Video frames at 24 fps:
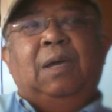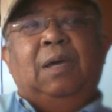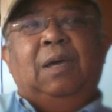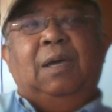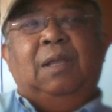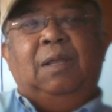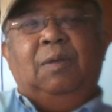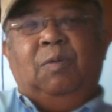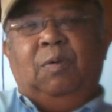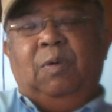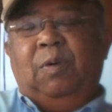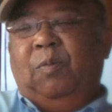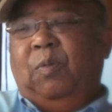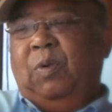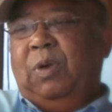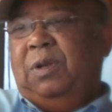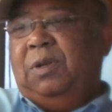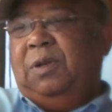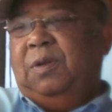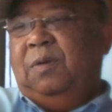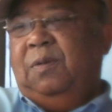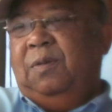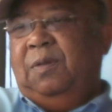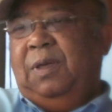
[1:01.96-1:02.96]
And then we
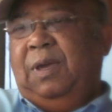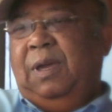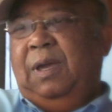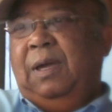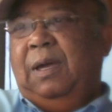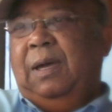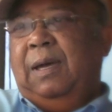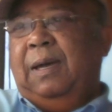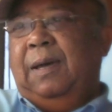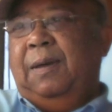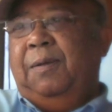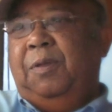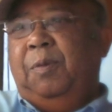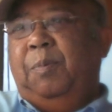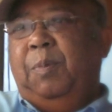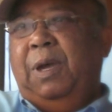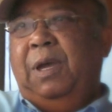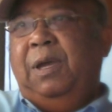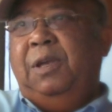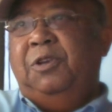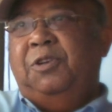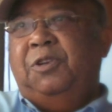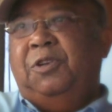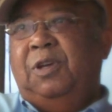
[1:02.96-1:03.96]
went to the
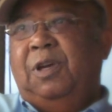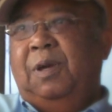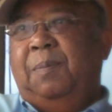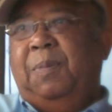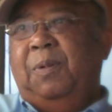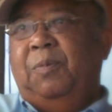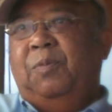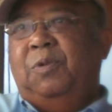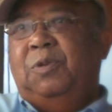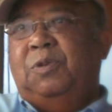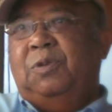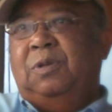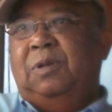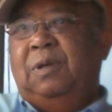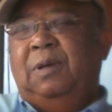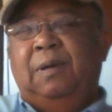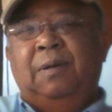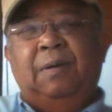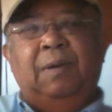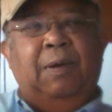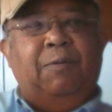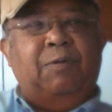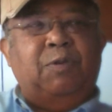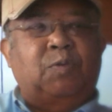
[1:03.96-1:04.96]
main ship.
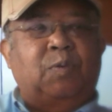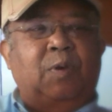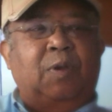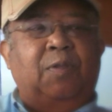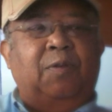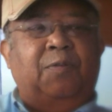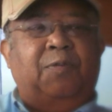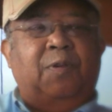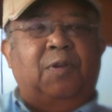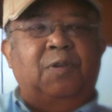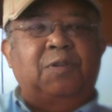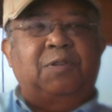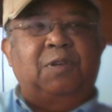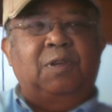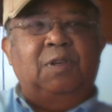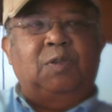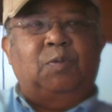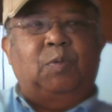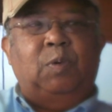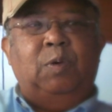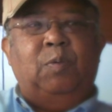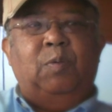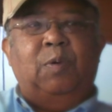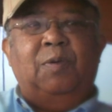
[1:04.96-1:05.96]
That was one of the first
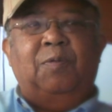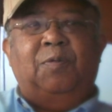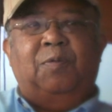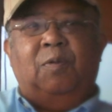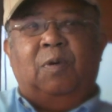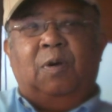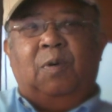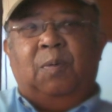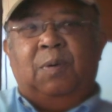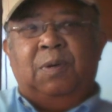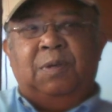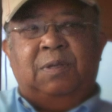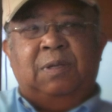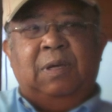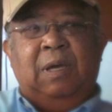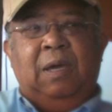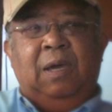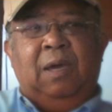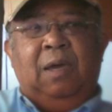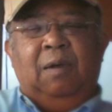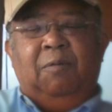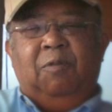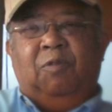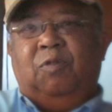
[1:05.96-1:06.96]
things we went for, was
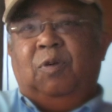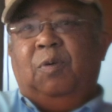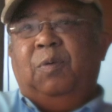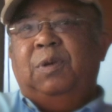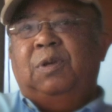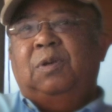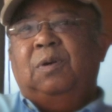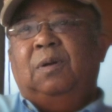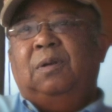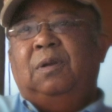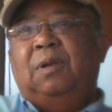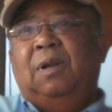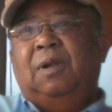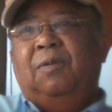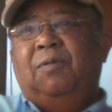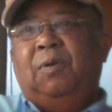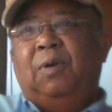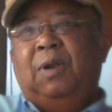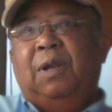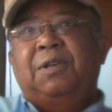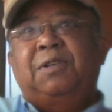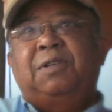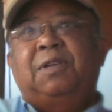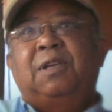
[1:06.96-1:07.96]
before we took
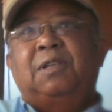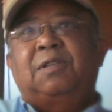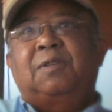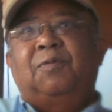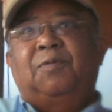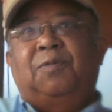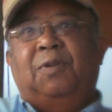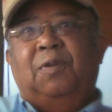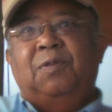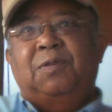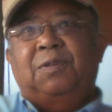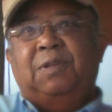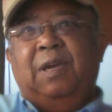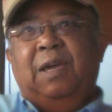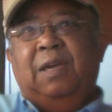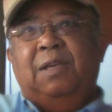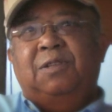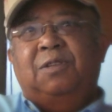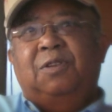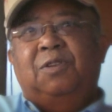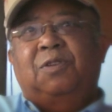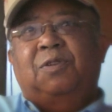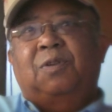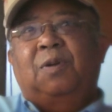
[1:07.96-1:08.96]
delivery, let's get some
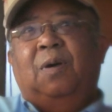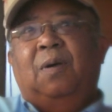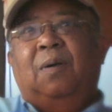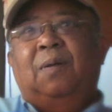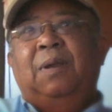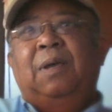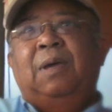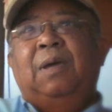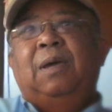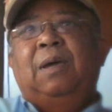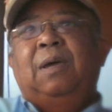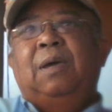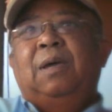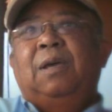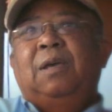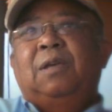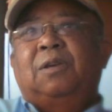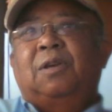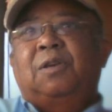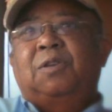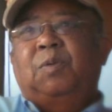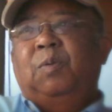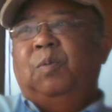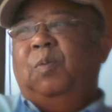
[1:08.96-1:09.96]
FloScans installed,
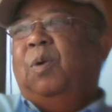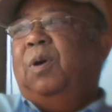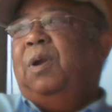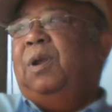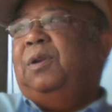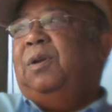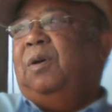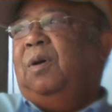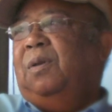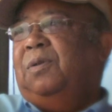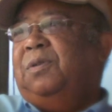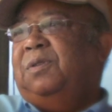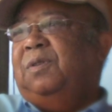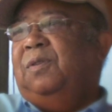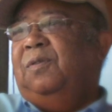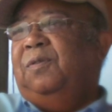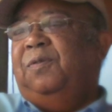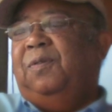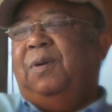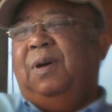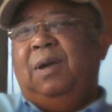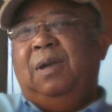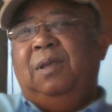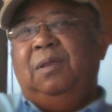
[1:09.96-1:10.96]
because we wanted to also
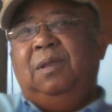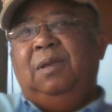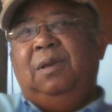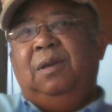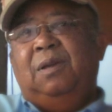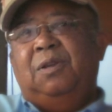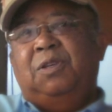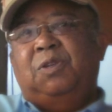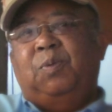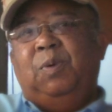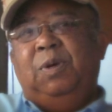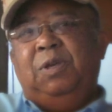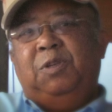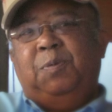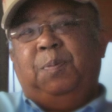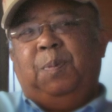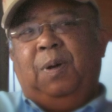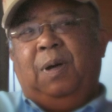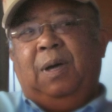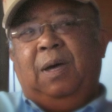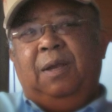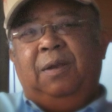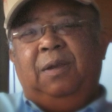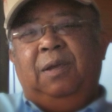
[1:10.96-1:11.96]
find the sweet
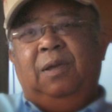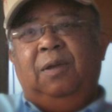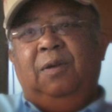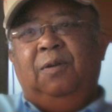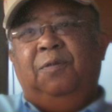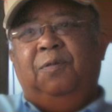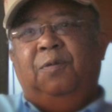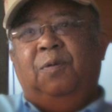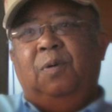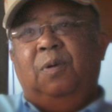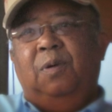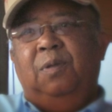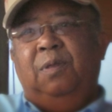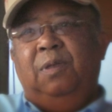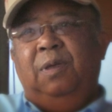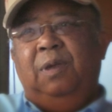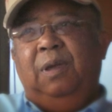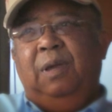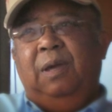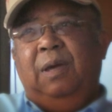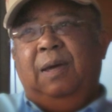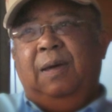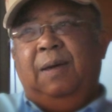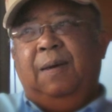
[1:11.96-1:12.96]
spot for
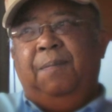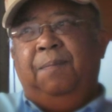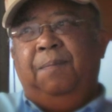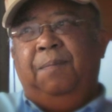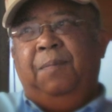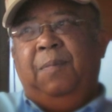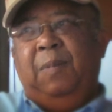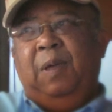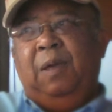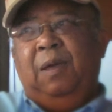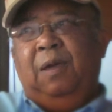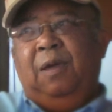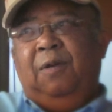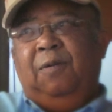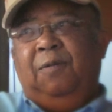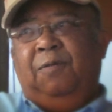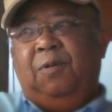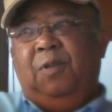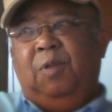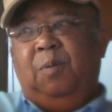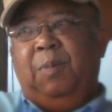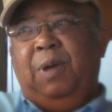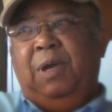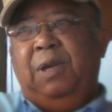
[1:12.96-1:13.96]

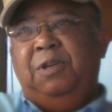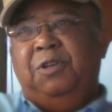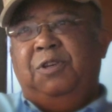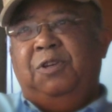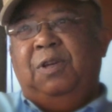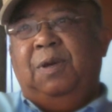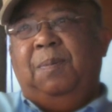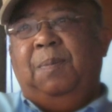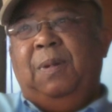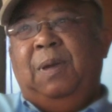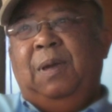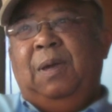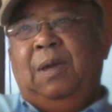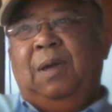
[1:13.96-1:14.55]
the main ship.